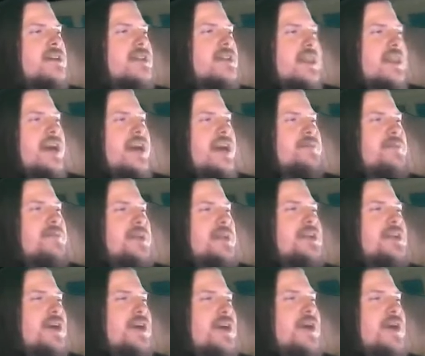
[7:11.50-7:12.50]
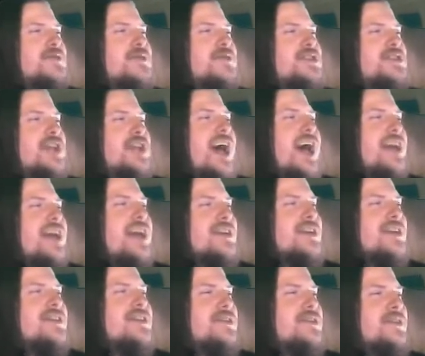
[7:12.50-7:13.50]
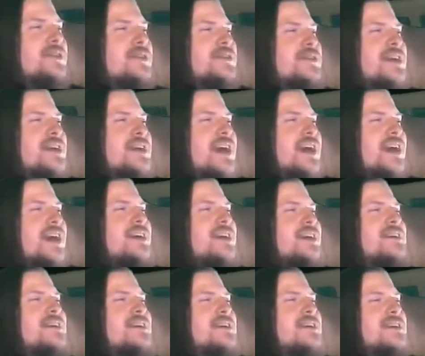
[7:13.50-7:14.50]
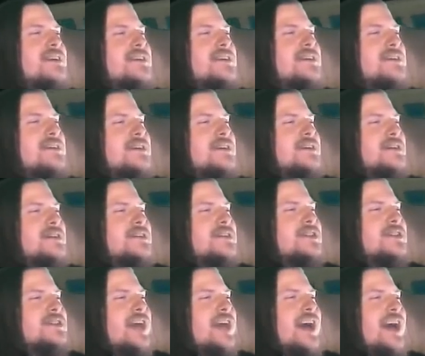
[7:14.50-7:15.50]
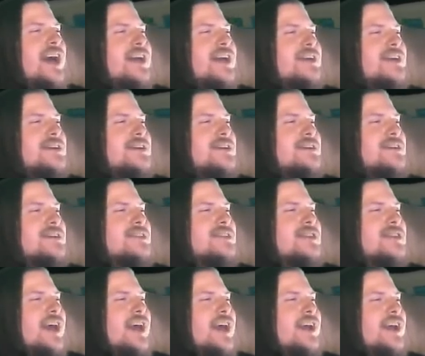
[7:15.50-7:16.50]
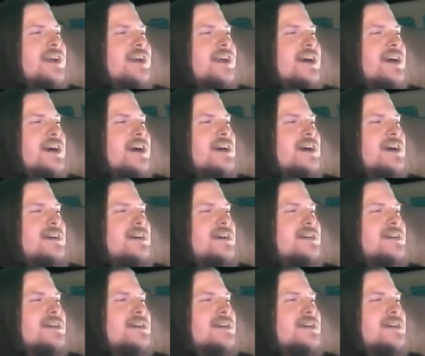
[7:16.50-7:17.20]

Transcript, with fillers: Let me know, Jack. Are you okay? Jack, Jack, uh.